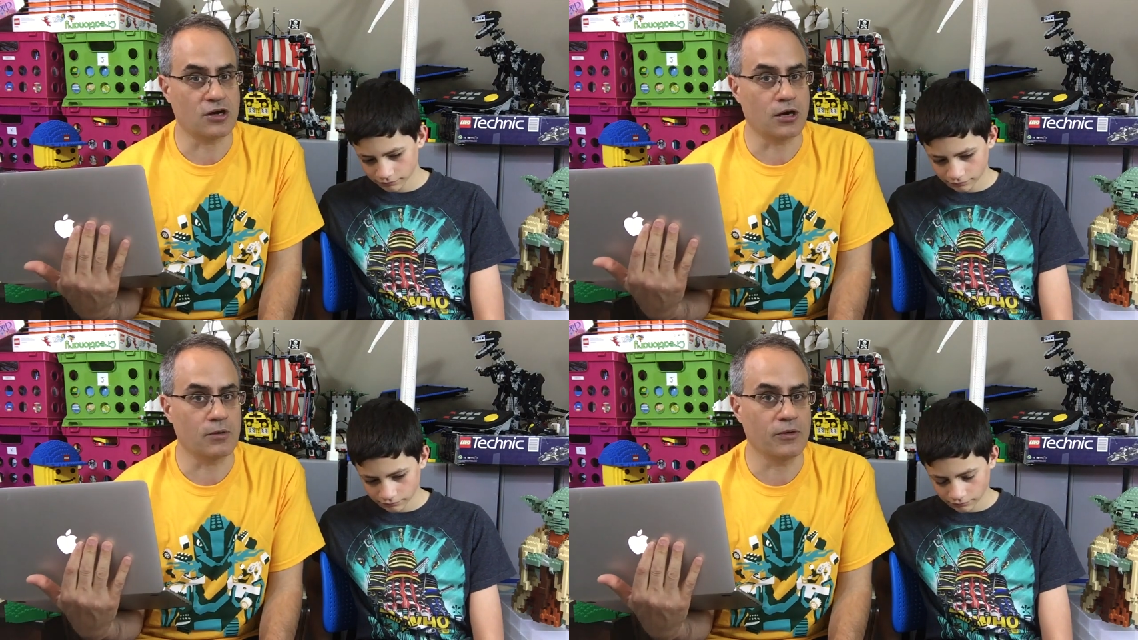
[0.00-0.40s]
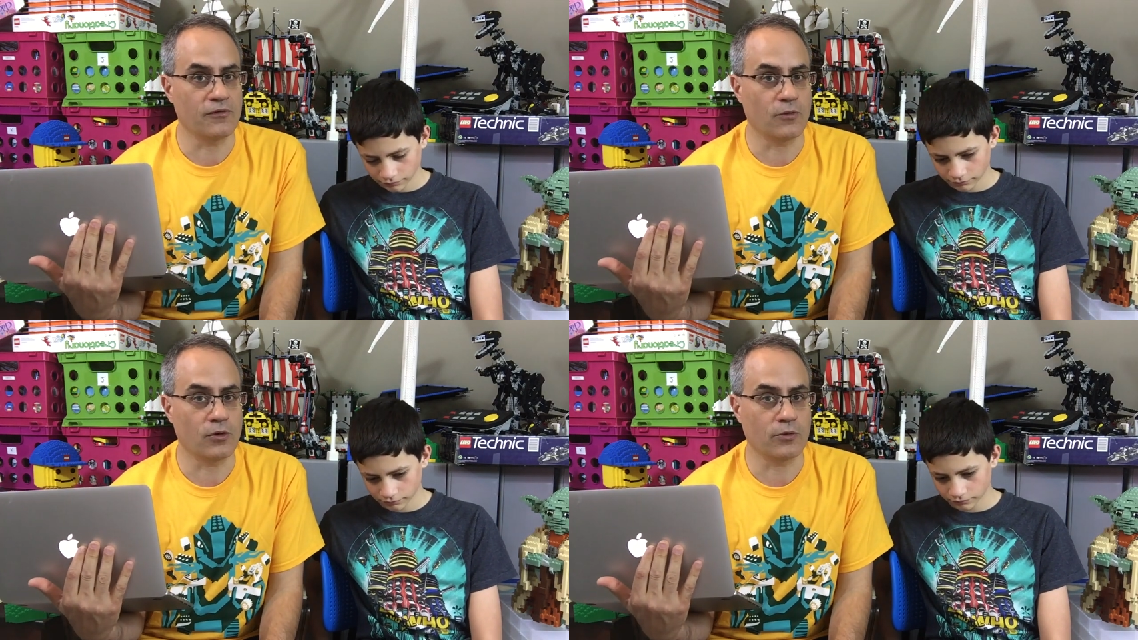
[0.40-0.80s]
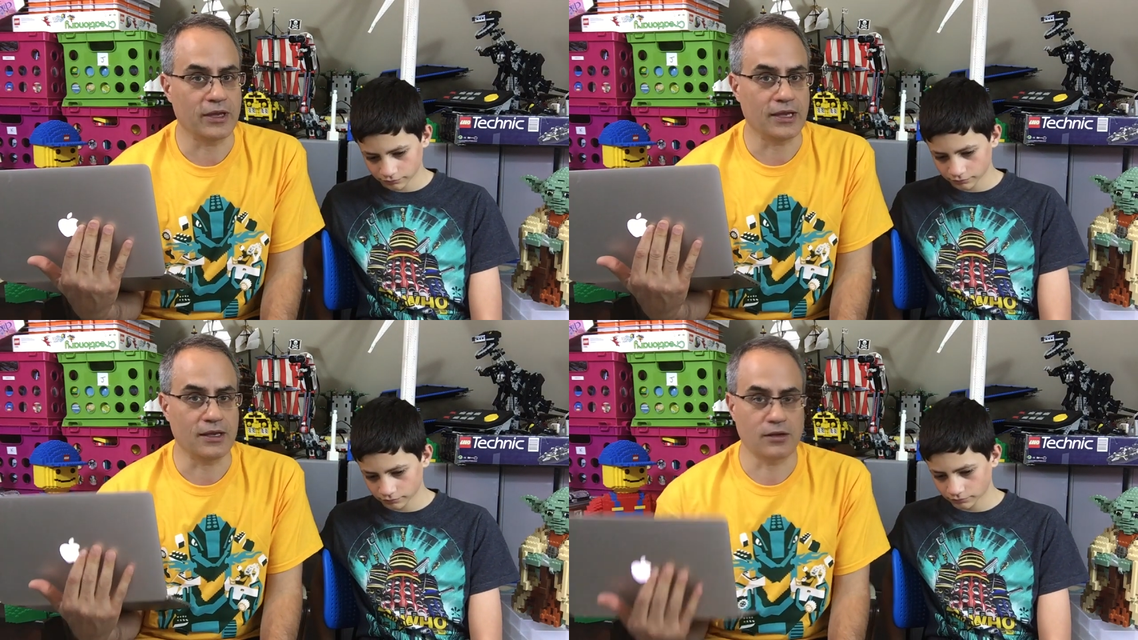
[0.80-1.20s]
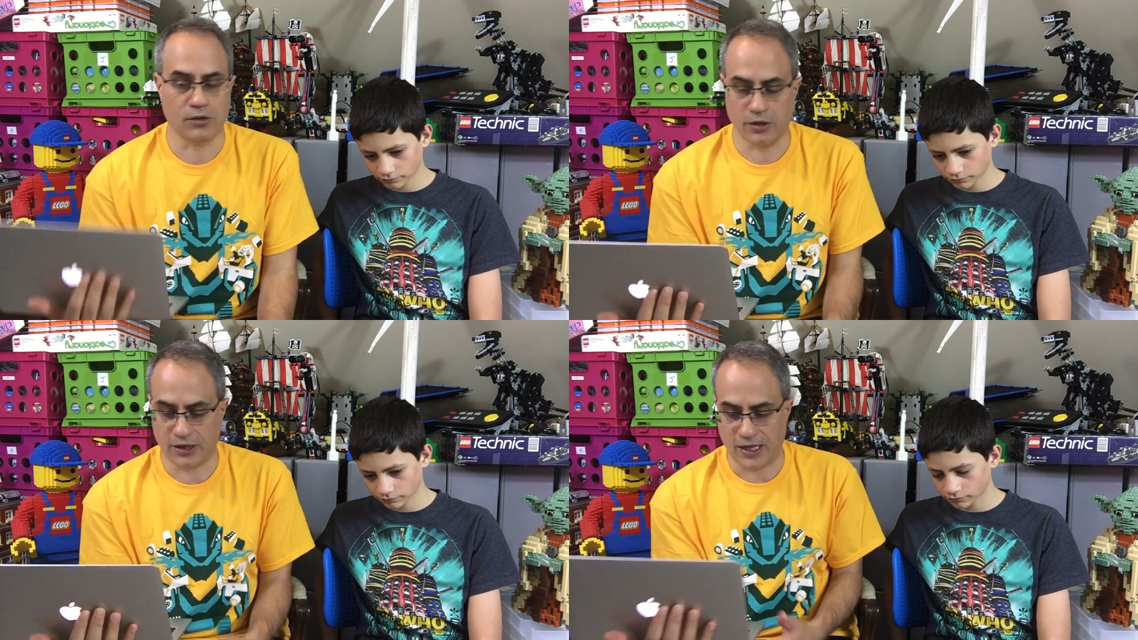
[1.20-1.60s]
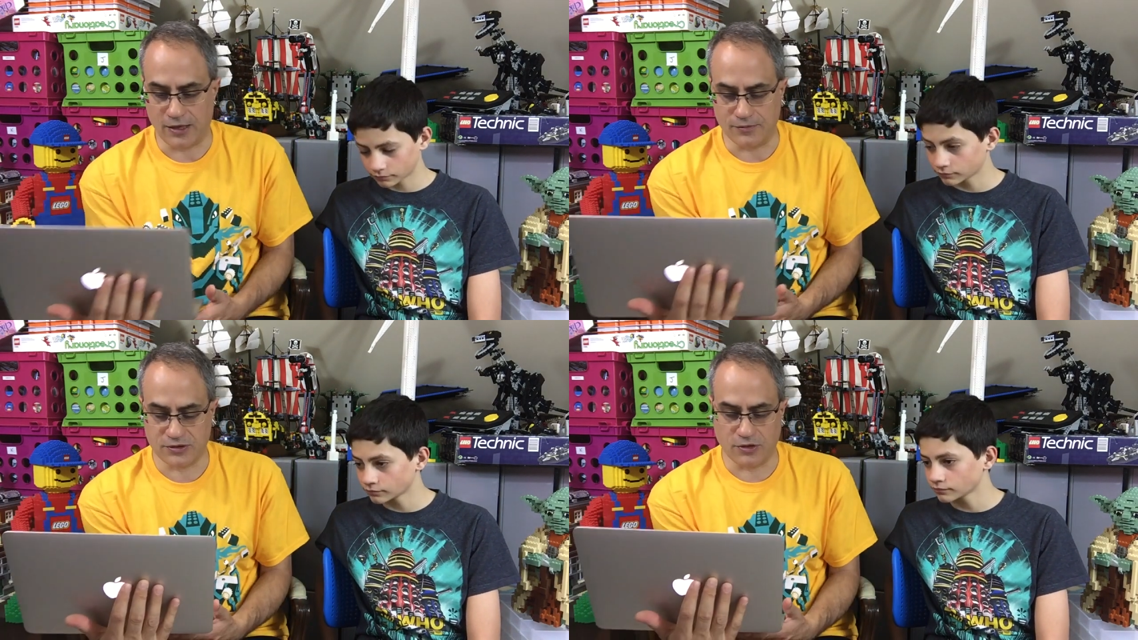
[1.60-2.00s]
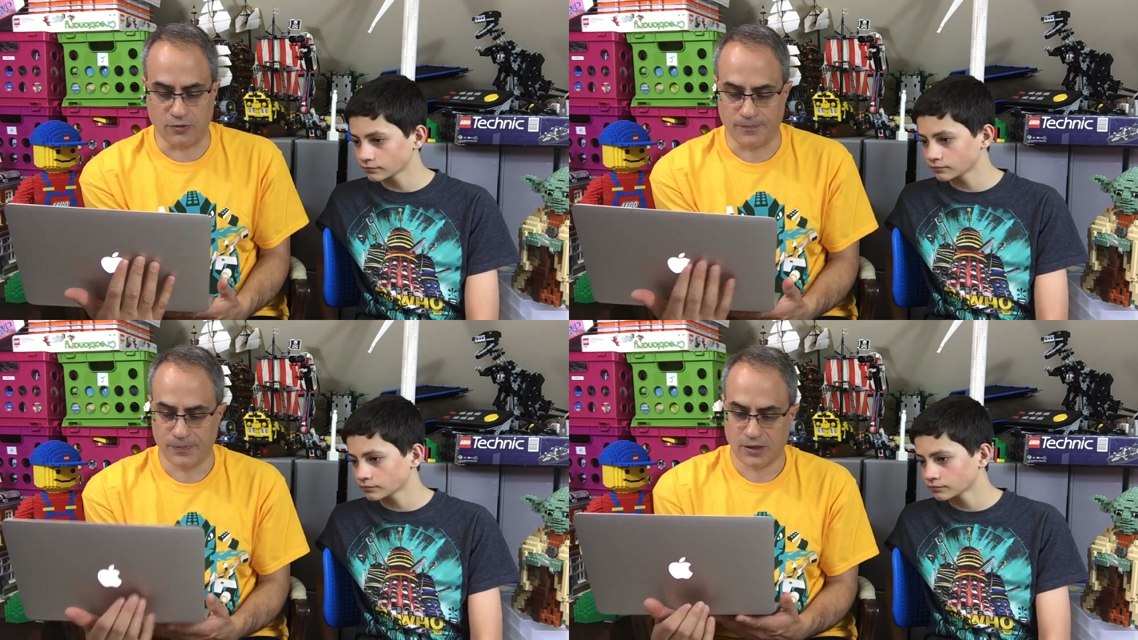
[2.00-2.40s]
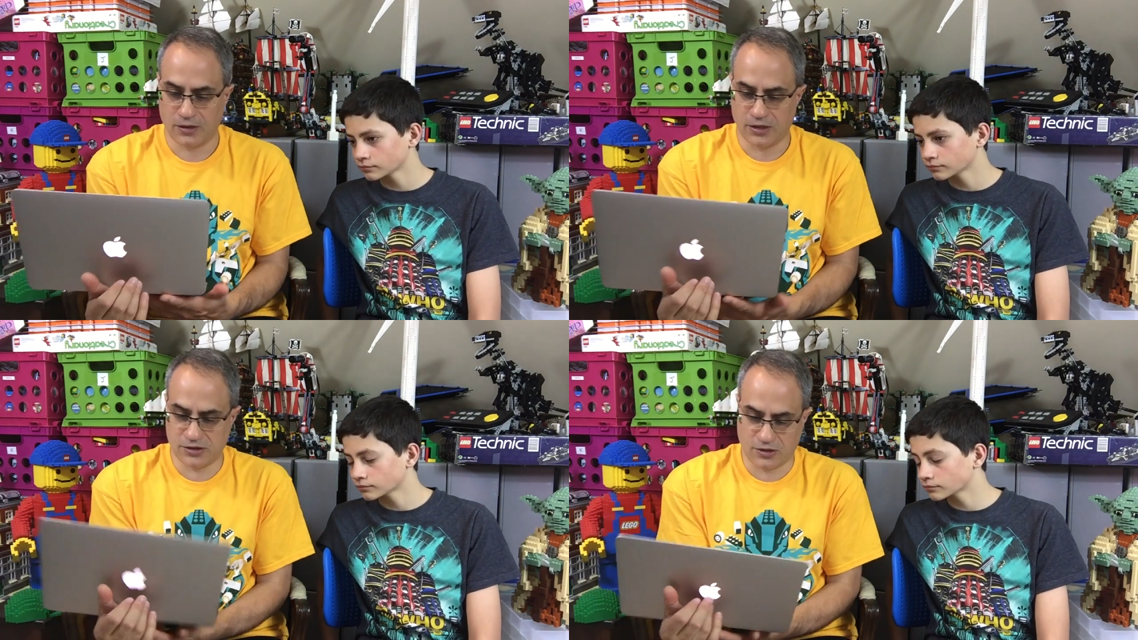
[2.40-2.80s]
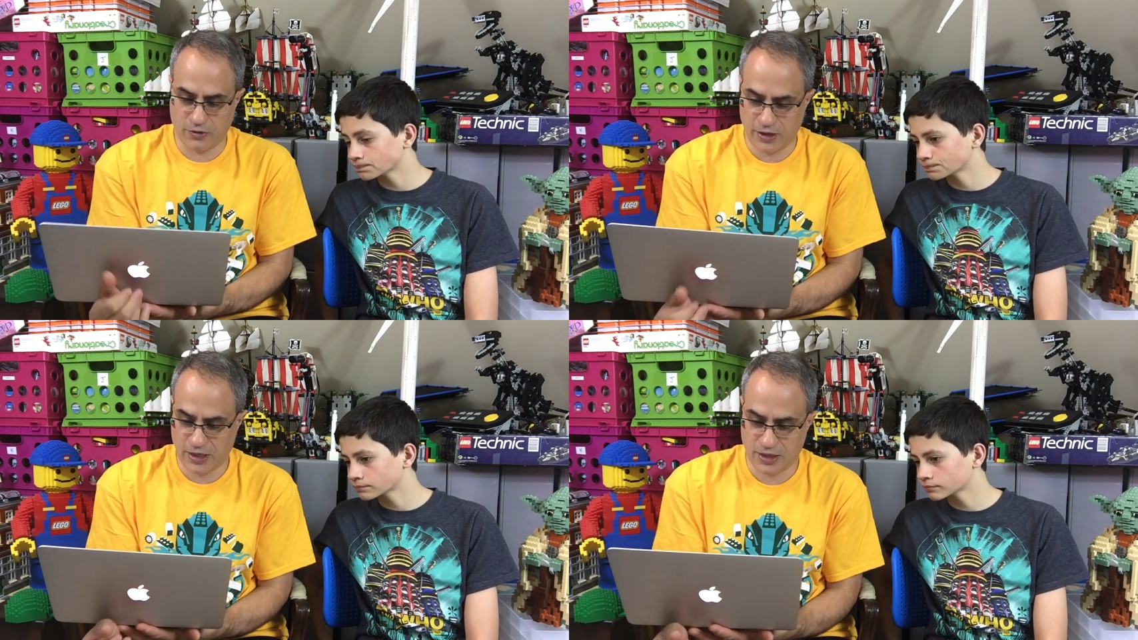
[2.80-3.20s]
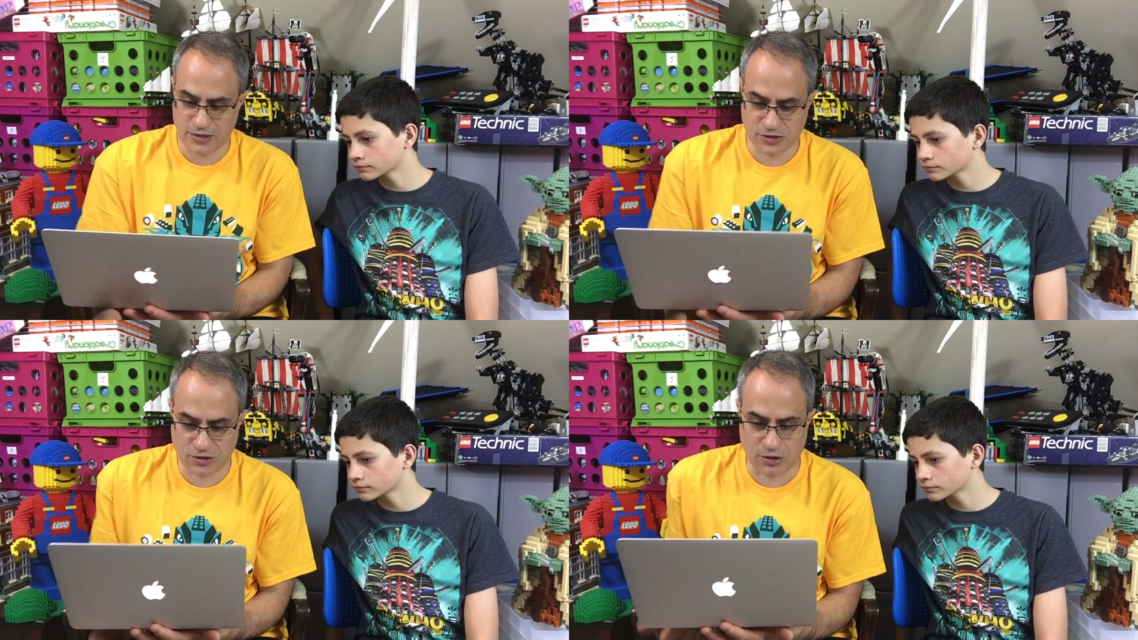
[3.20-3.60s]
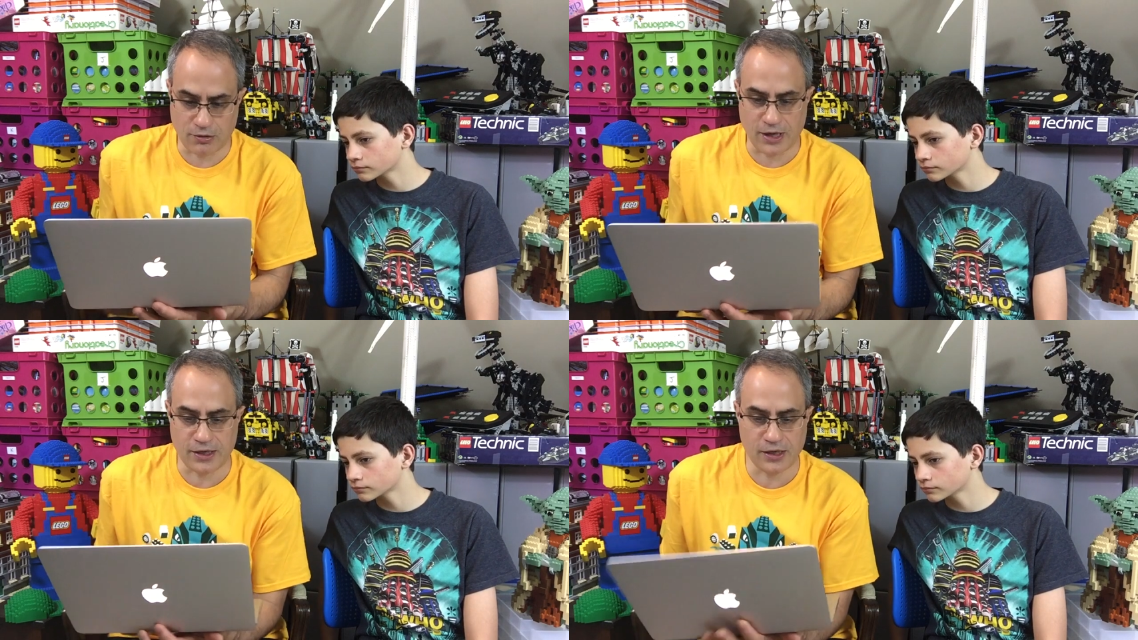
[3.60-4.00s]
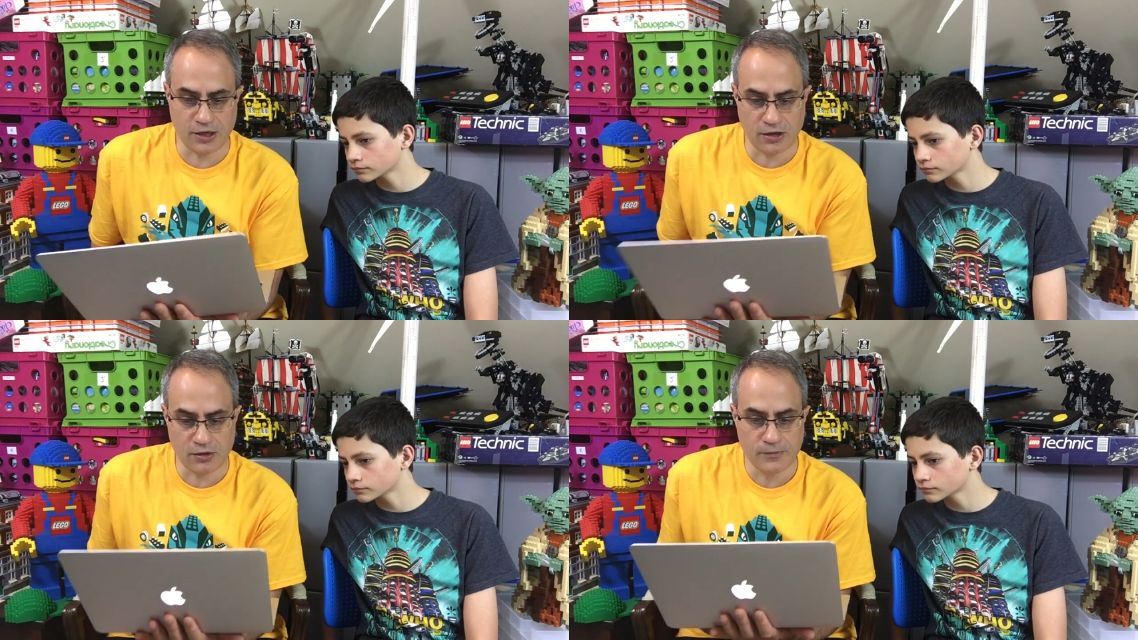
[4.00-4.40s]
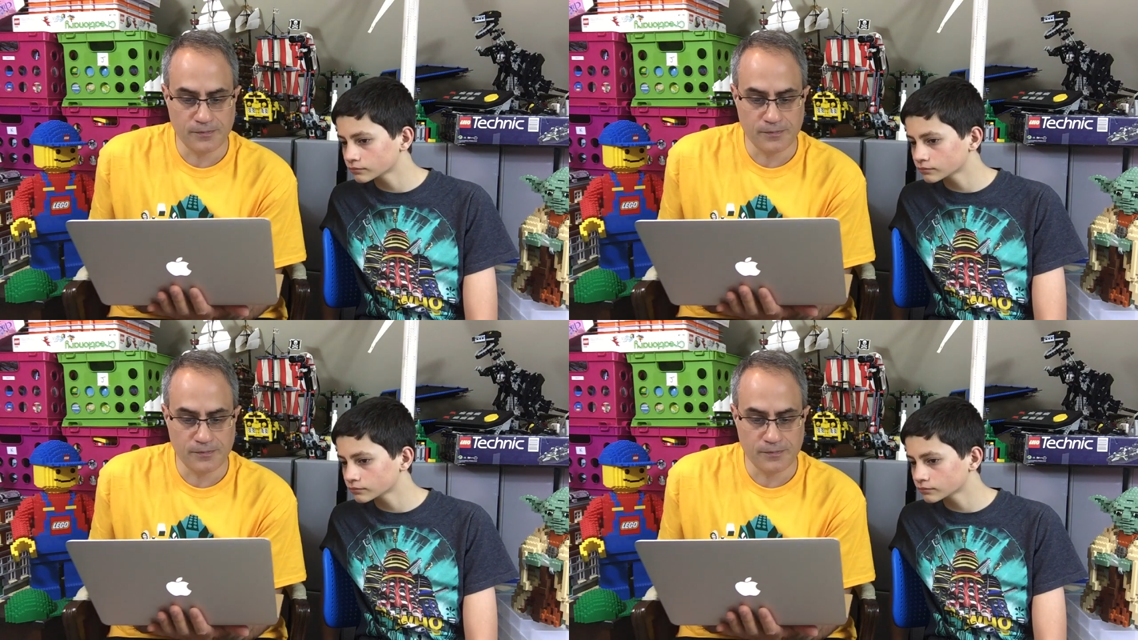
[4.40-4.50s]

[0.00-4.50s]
Speaker 1: are before we look at them. So let's go ahead and start right here.